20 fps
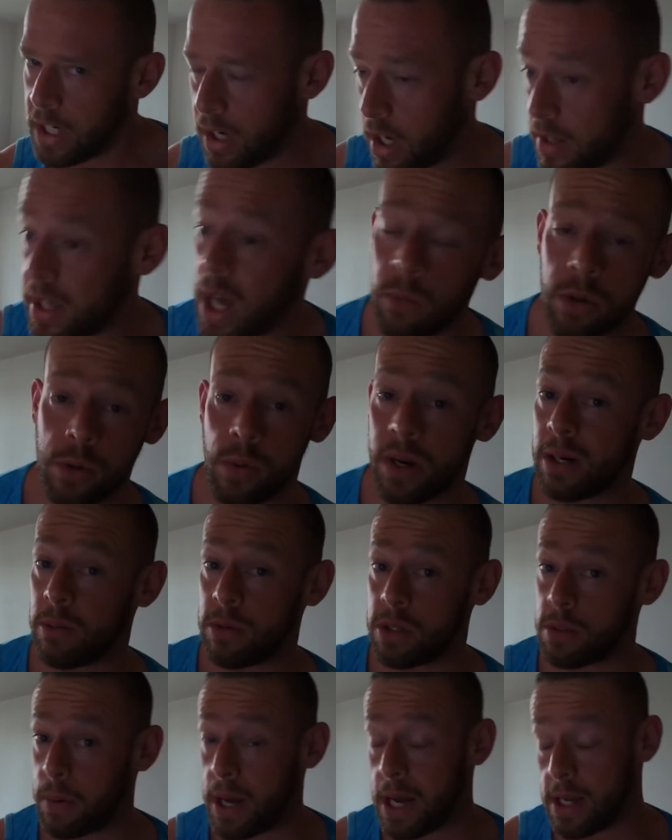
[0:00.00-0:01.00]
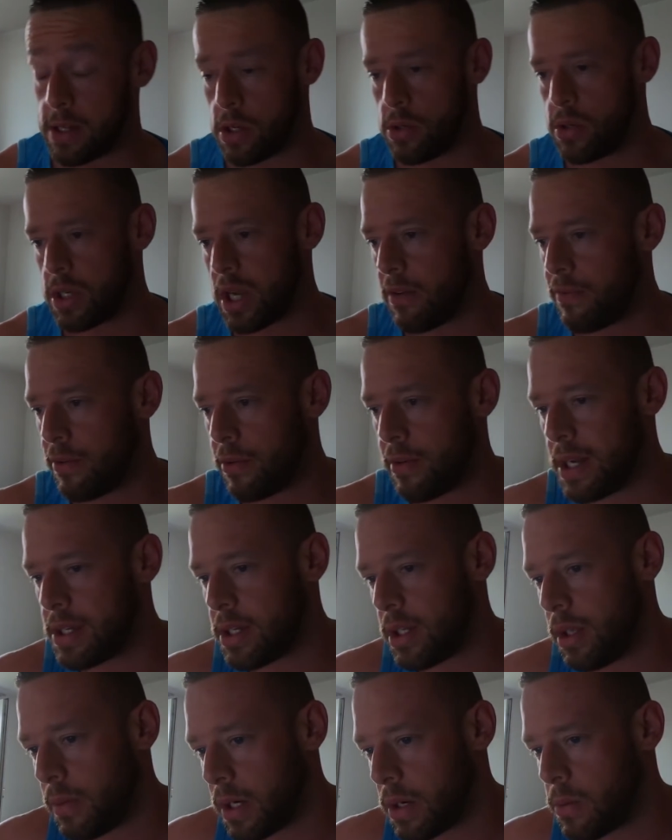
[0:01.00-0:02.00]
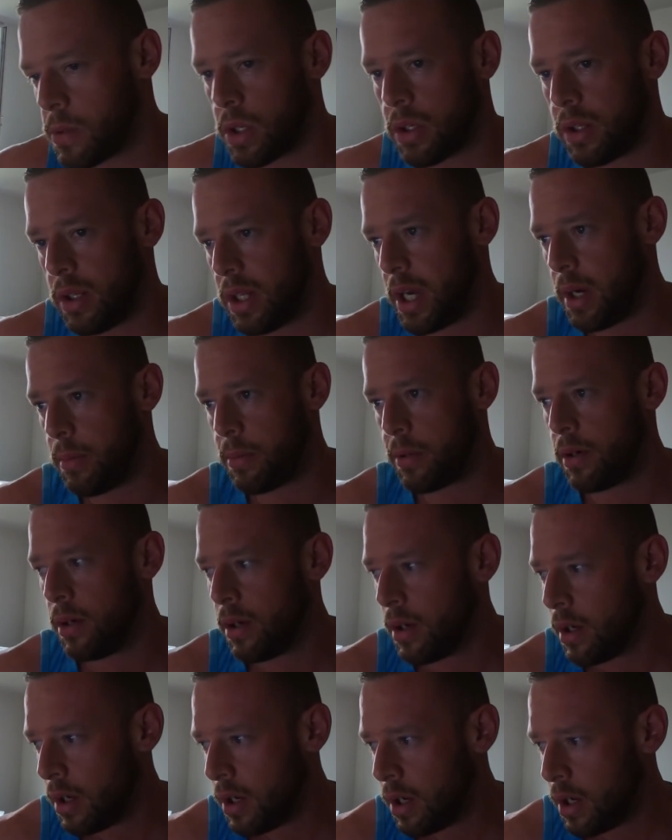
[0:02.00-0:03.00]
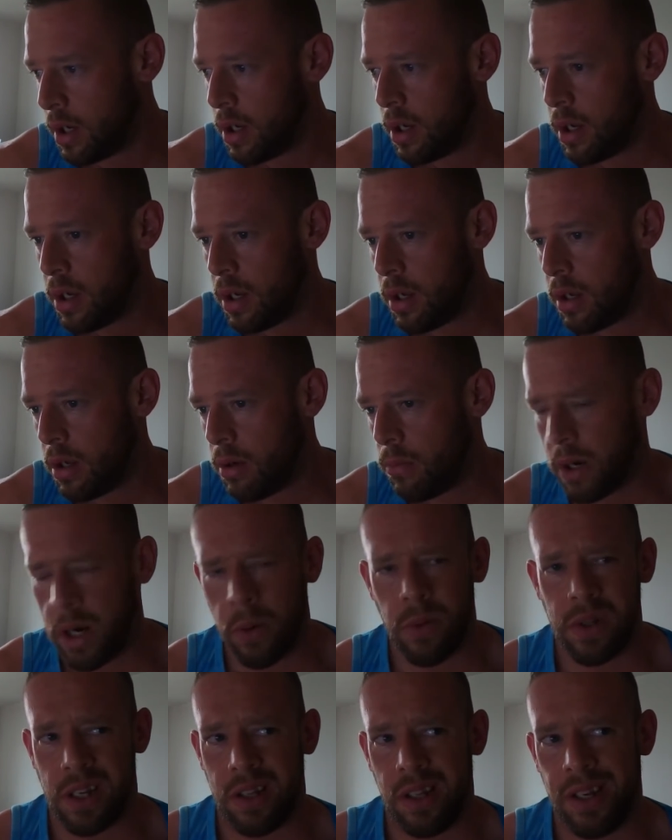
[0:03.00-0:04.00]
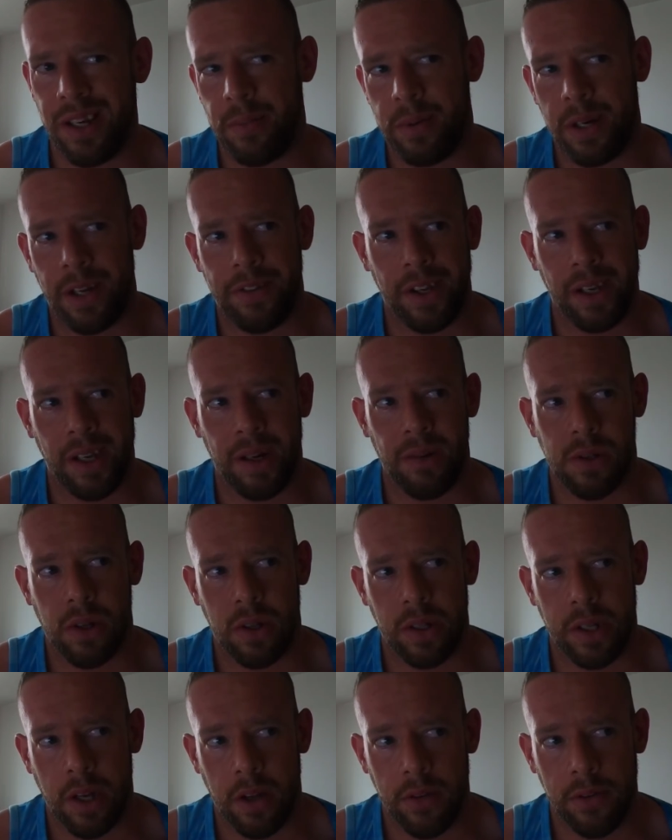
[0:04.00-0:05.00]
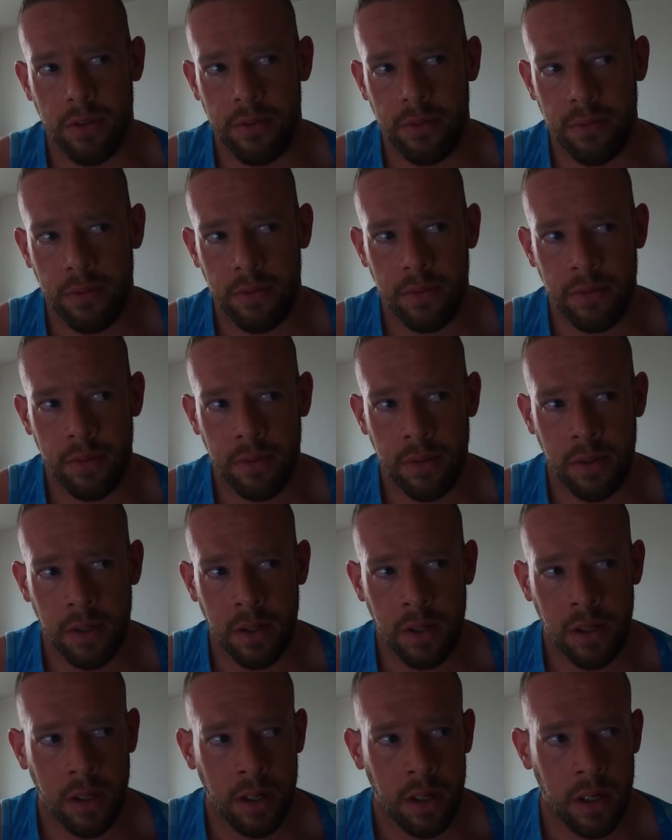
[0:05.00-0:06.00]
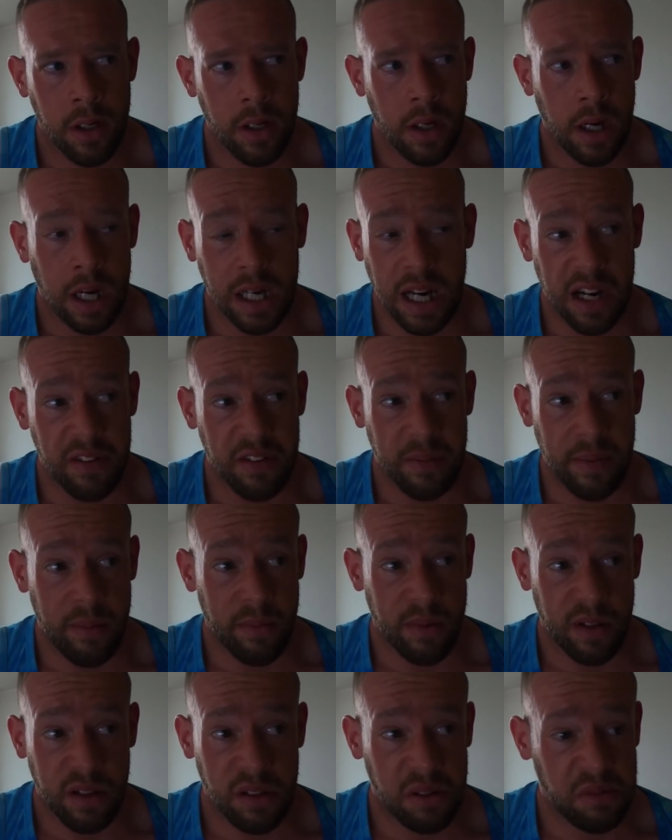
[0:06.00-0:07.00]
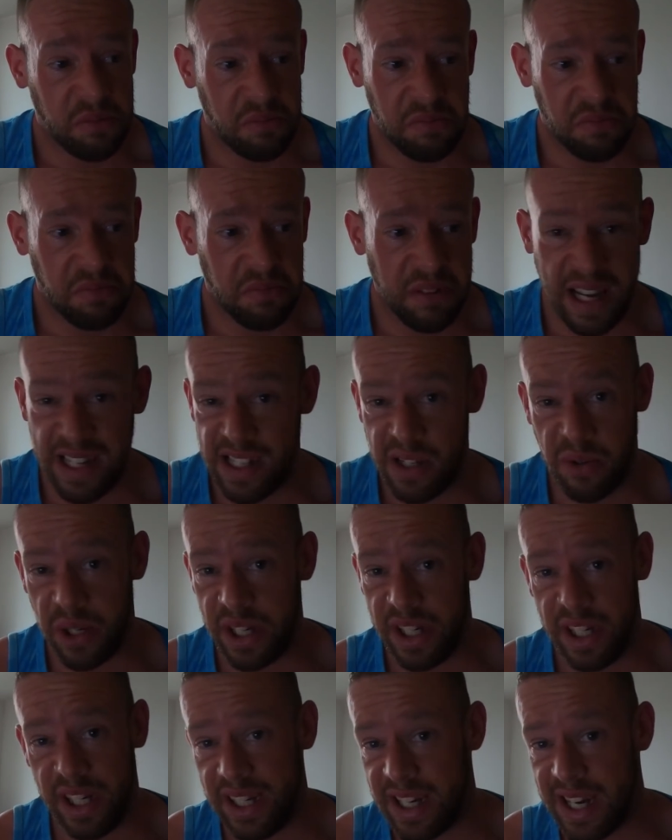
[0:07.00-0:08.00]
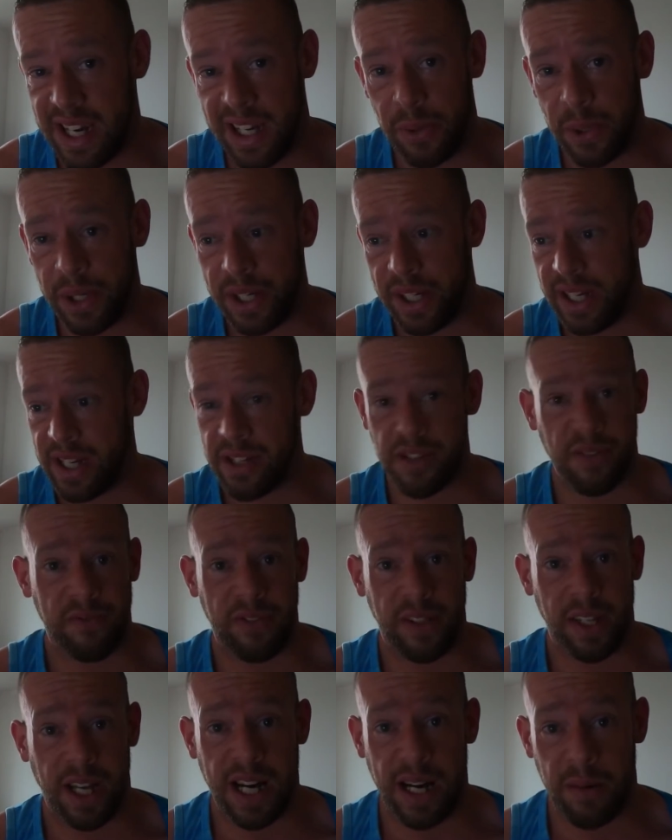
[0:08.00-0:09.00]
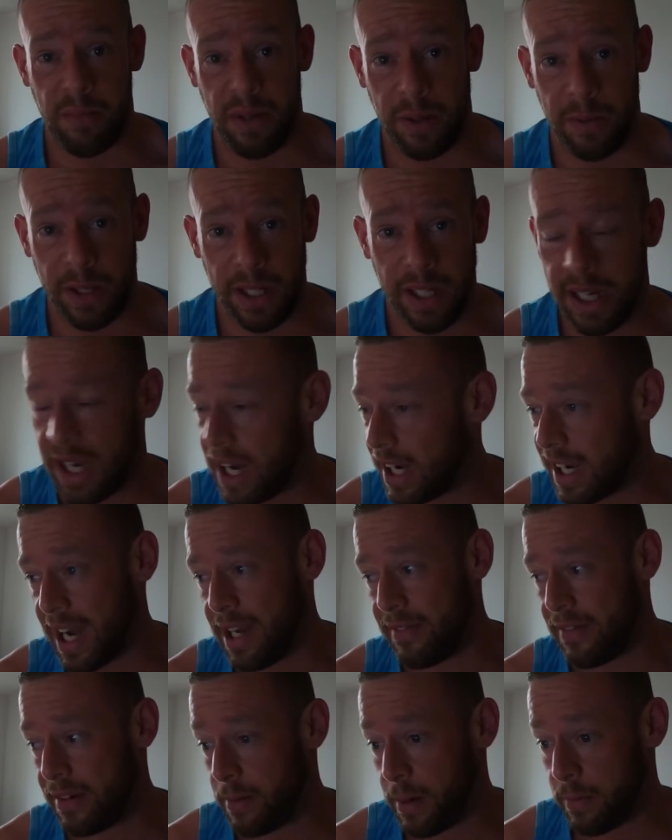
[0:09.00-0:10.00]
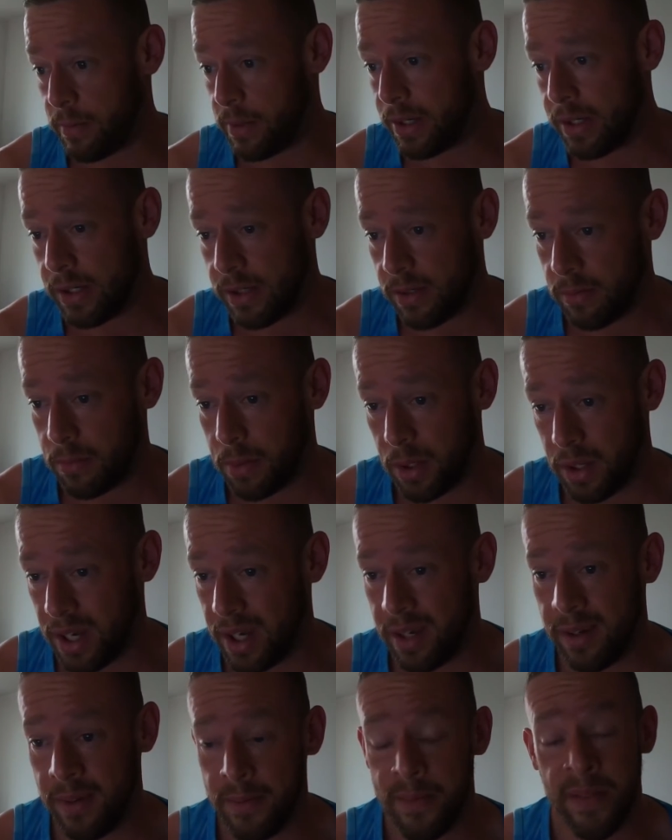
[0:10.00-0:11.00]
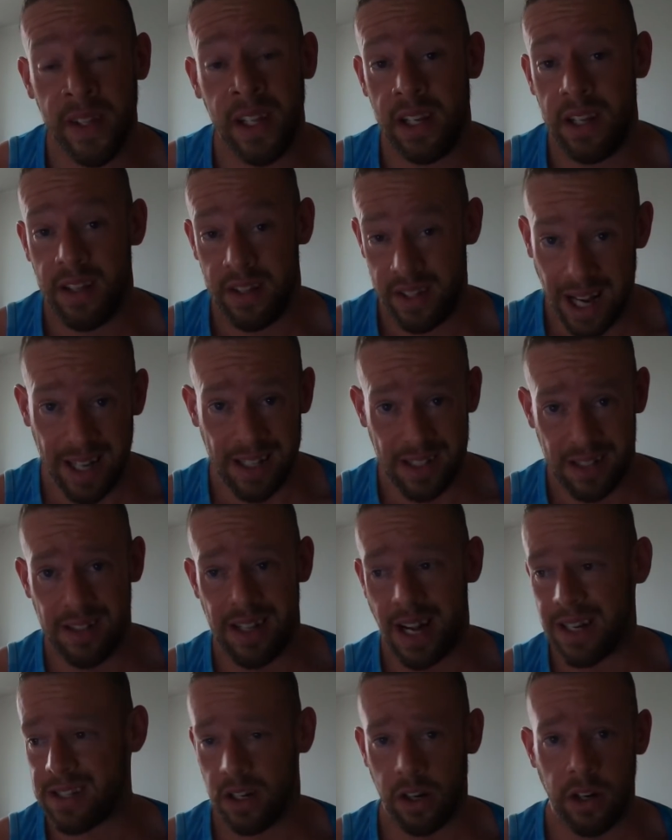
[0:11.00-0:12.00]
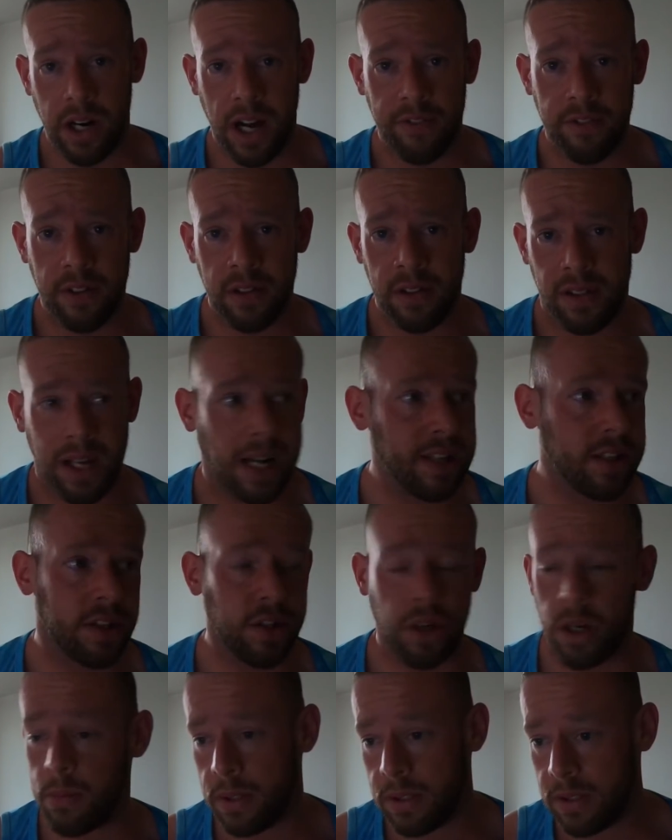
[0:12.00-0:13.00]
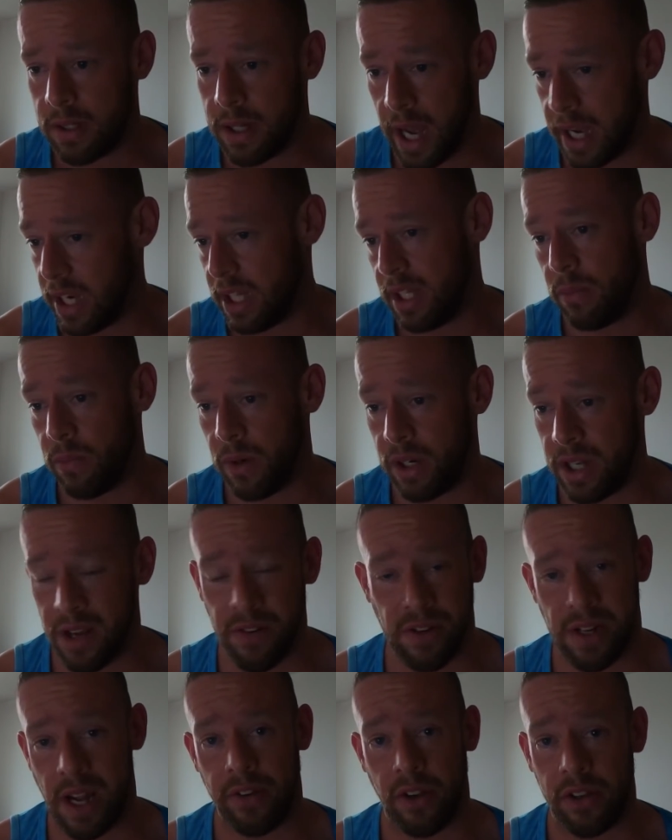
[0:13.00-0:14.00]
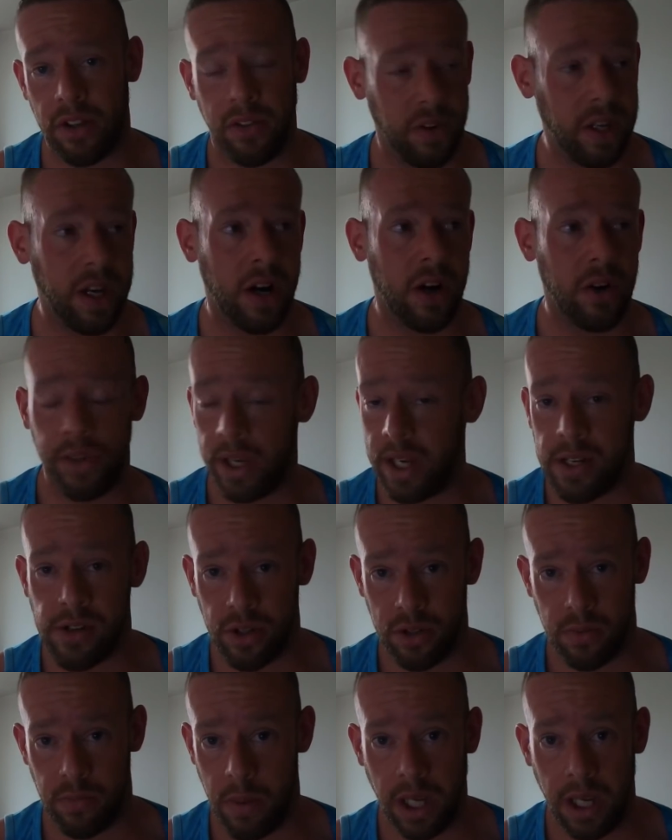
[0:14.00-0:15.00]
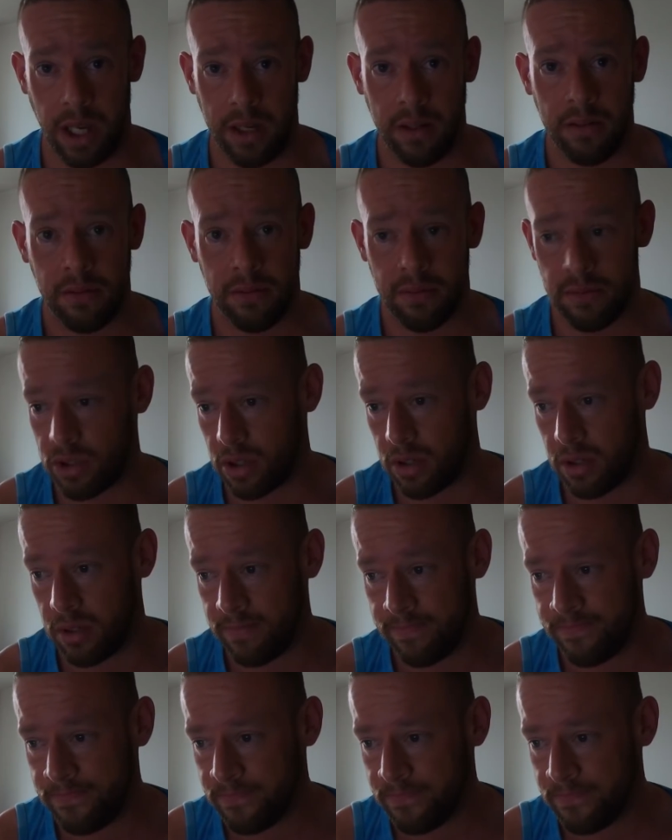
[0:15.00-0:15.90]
And that was when I was a part two scaffolder, actually, when I was on a labourer. When I was a labourer, I think I was only on, I can't remember, 80 quid a day, 90 quid a day, something like that, maybe. I can't even remember. But yeah, that's, that's a graft, that's a job anything where you stand on your feet all day is just minging. So,